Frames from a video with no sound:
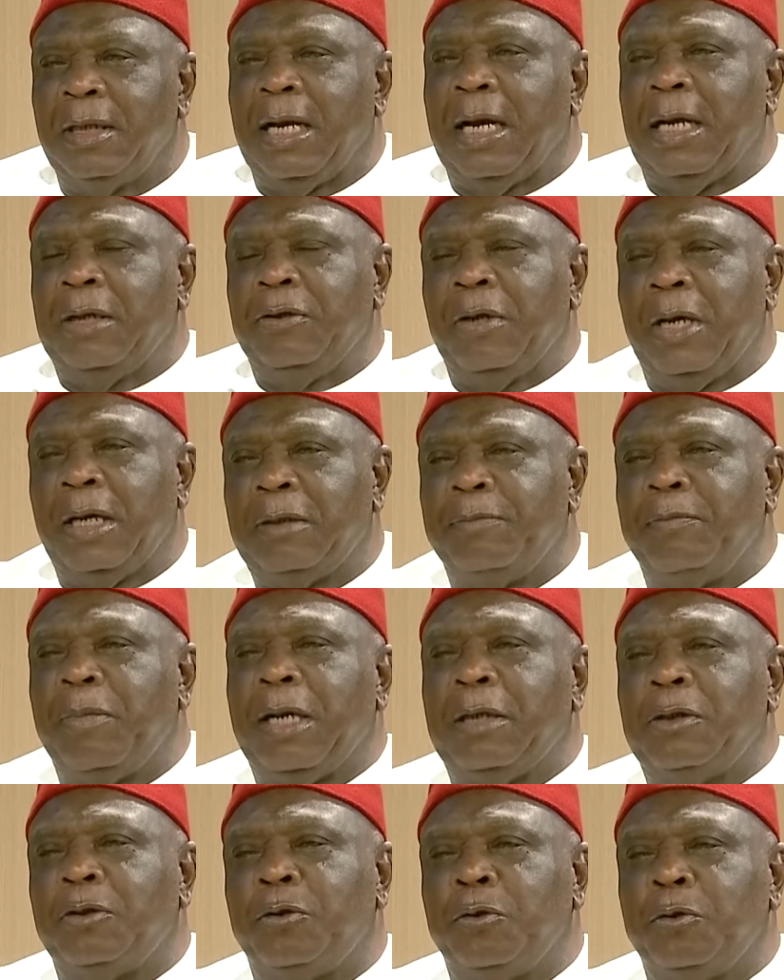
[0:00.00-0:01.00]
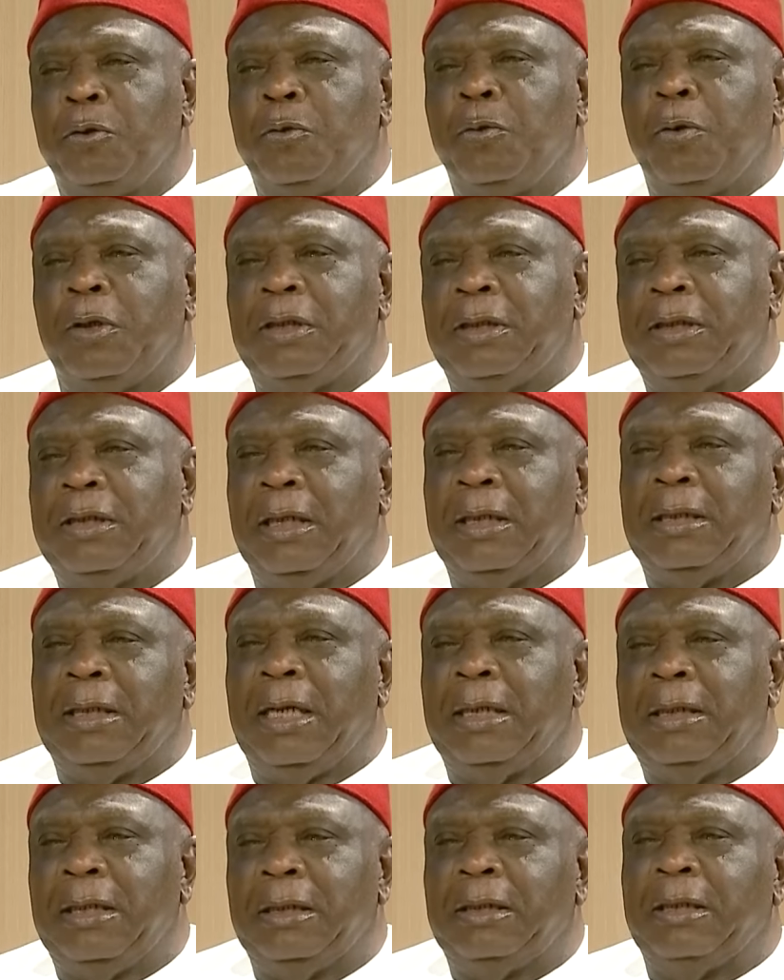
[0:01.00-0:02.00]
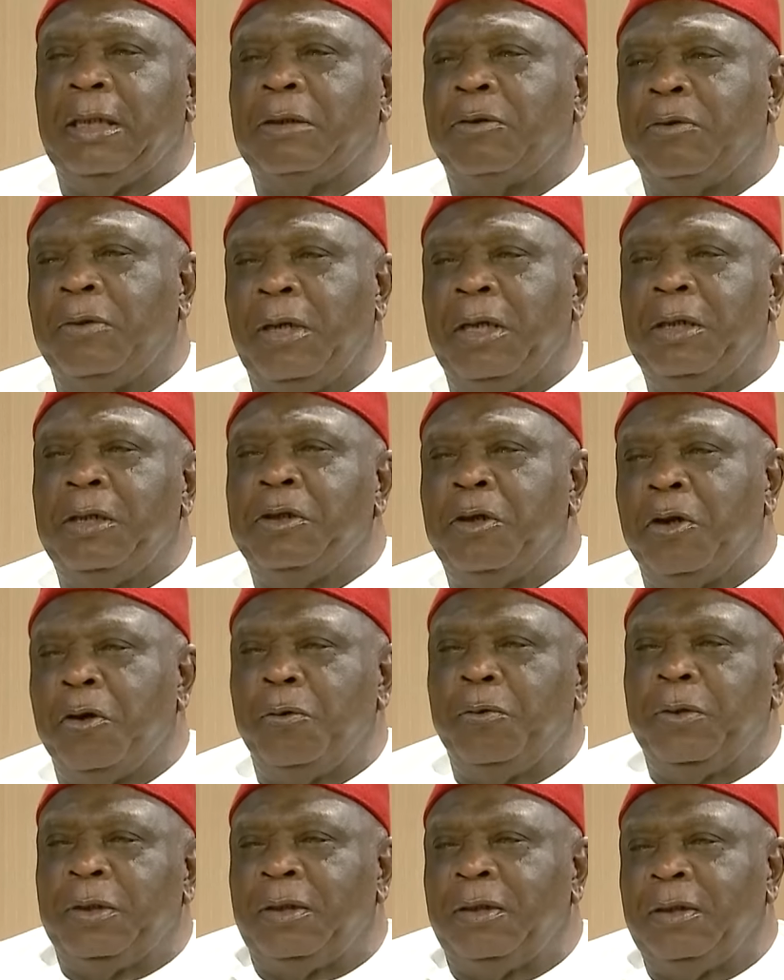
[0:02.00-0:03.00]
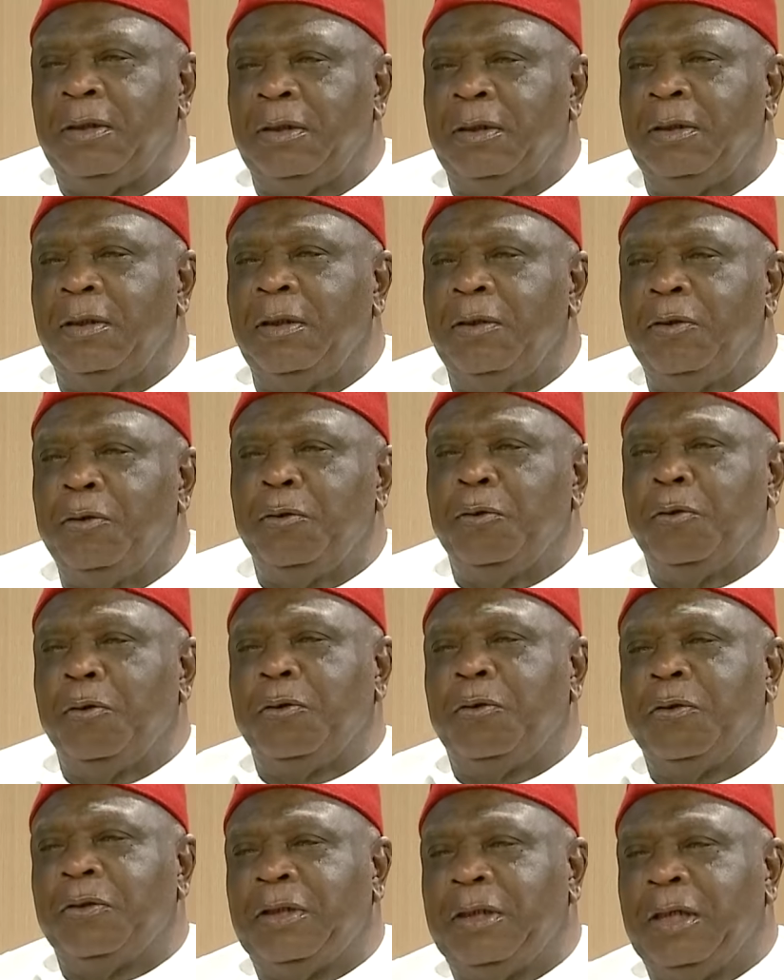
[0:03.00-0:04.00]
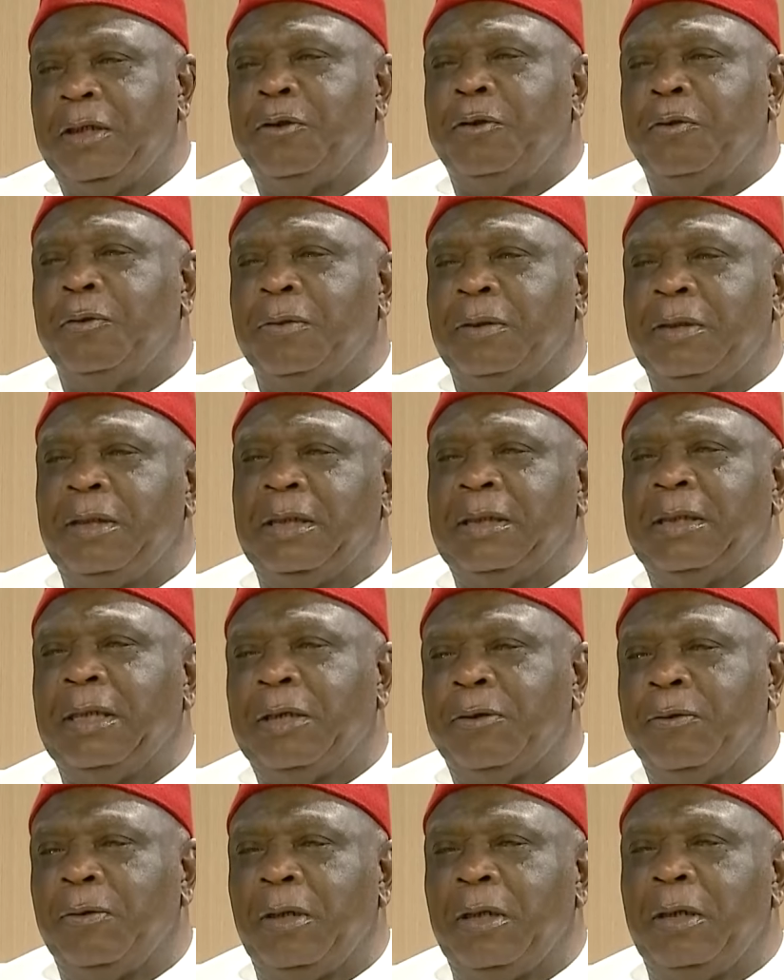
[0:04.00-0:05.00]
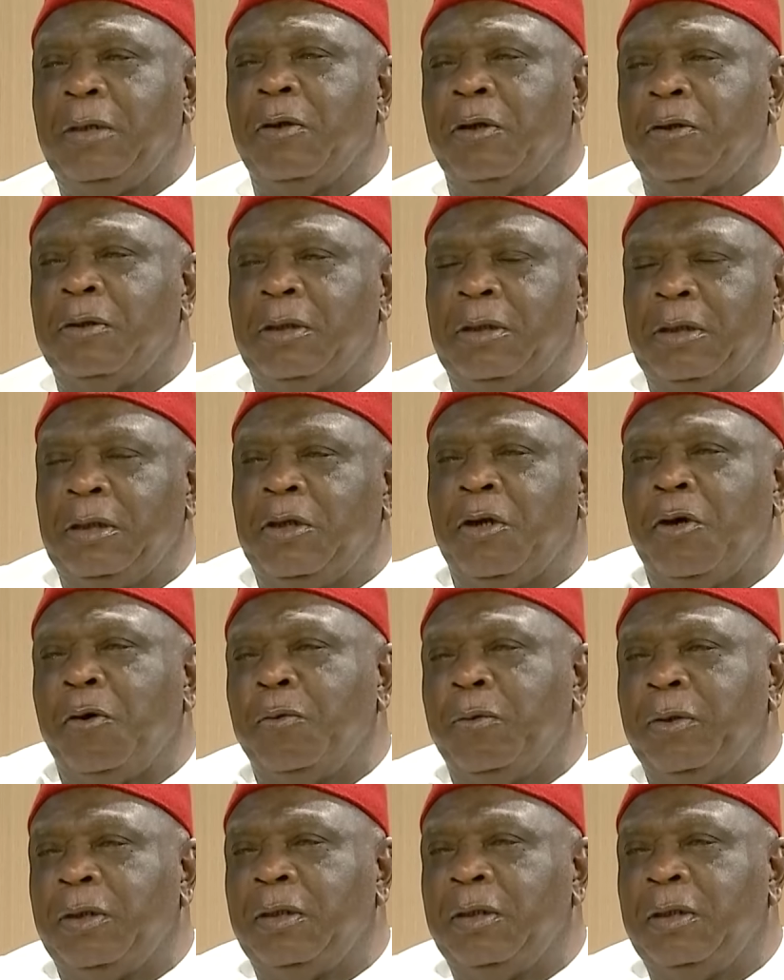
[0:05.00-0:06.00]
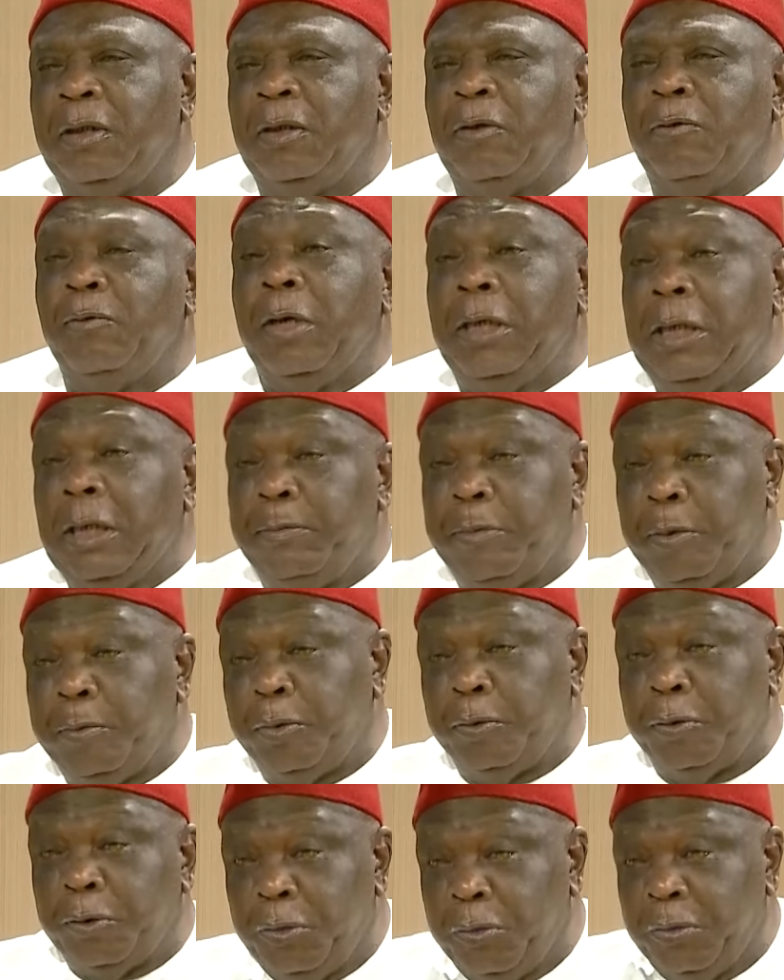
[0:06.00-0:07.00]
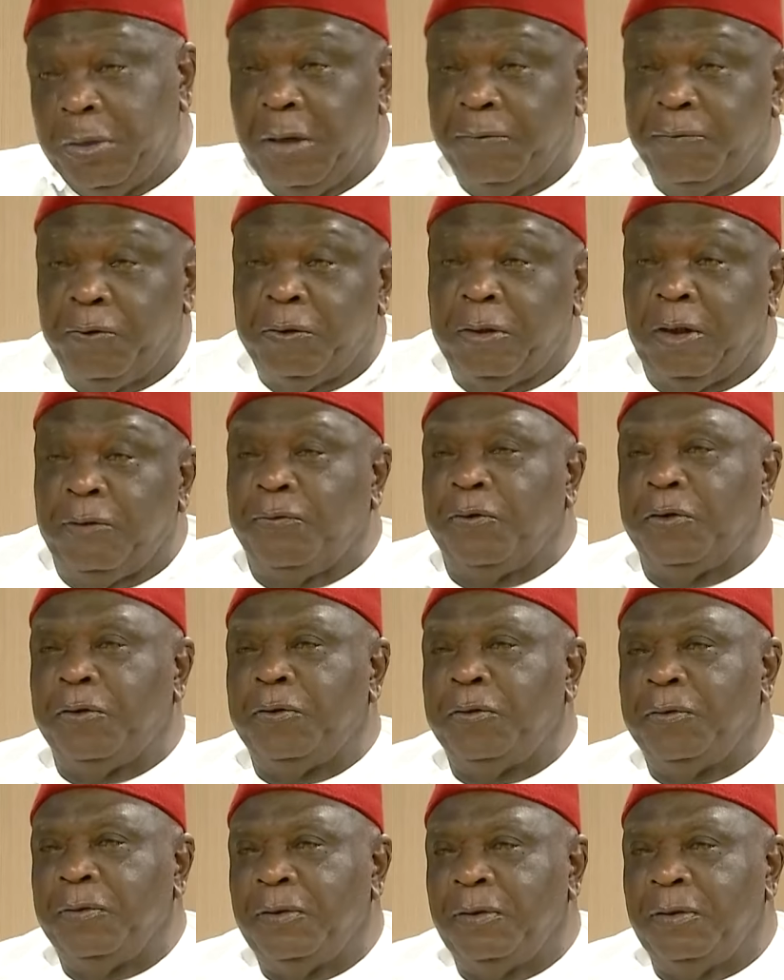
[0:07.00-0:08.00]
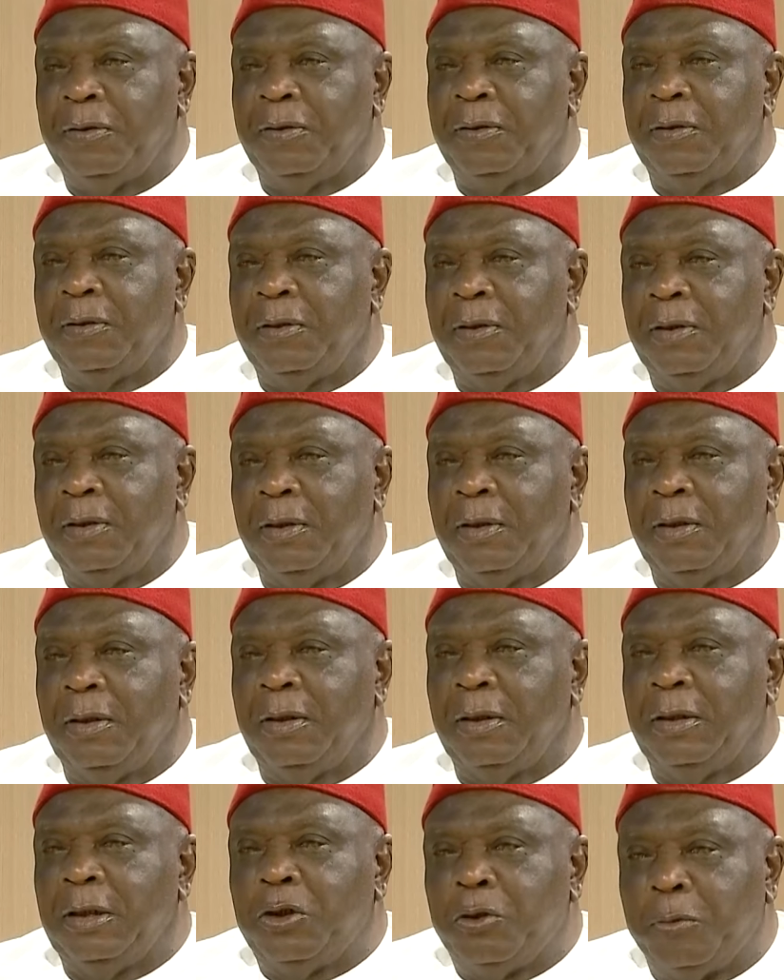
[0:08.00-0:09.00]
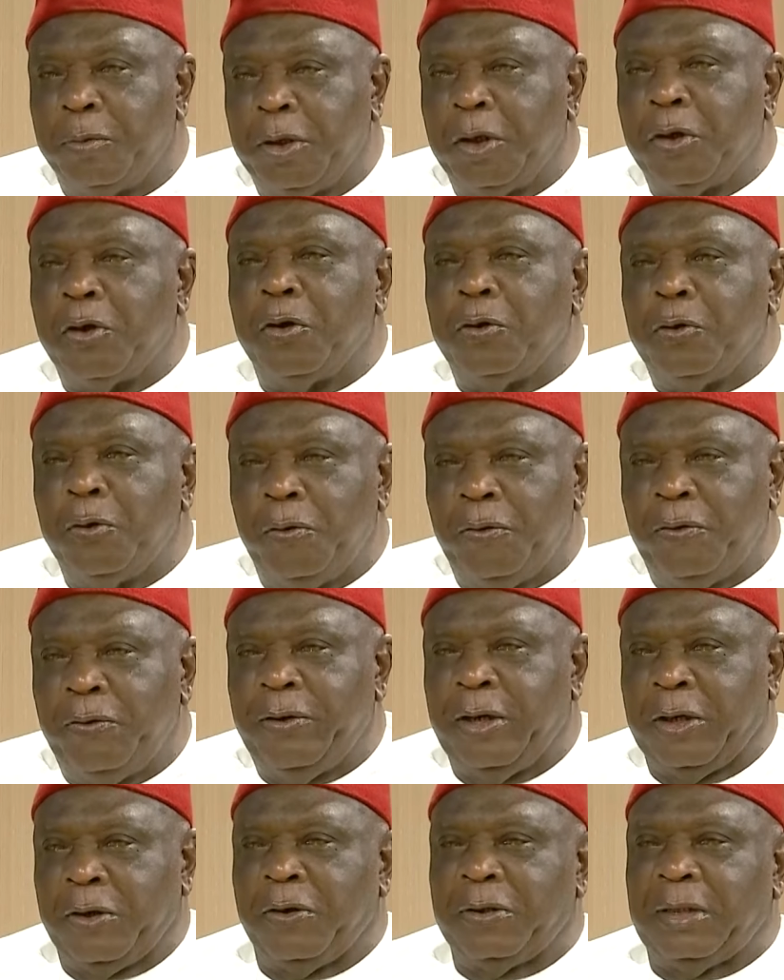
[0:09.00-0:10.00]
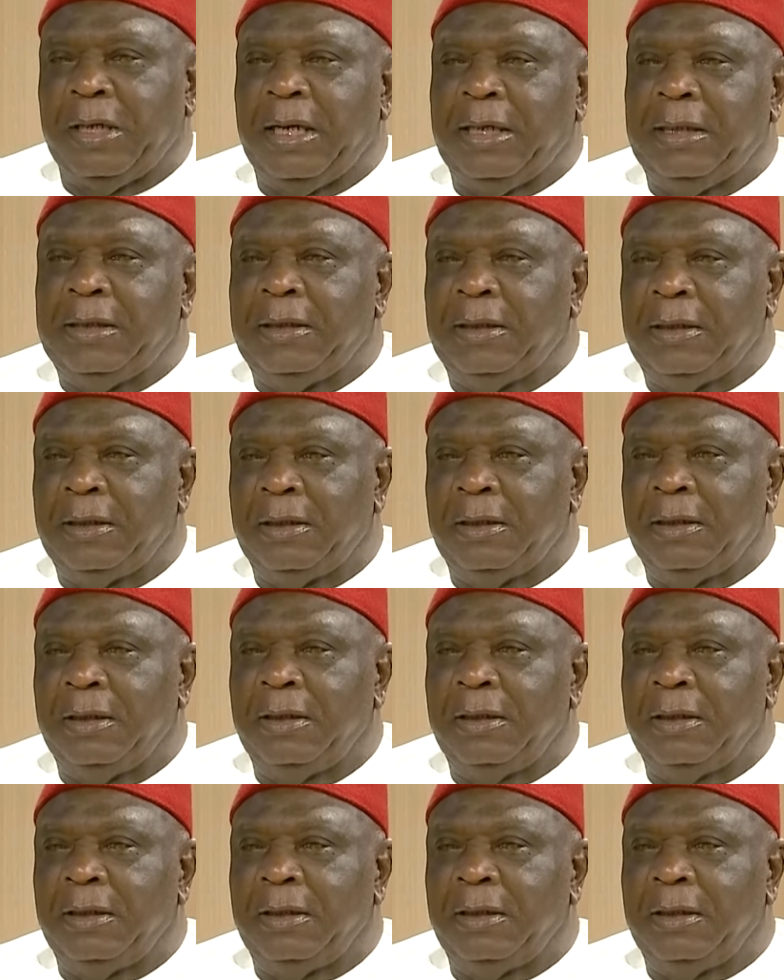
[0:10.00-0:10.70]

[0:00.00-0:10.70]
And you had passed through one stage and they said Kunle did not win. You go to stage two, they said Kunle did not win. When the people knew they voted for you. The Supreme Court only recognized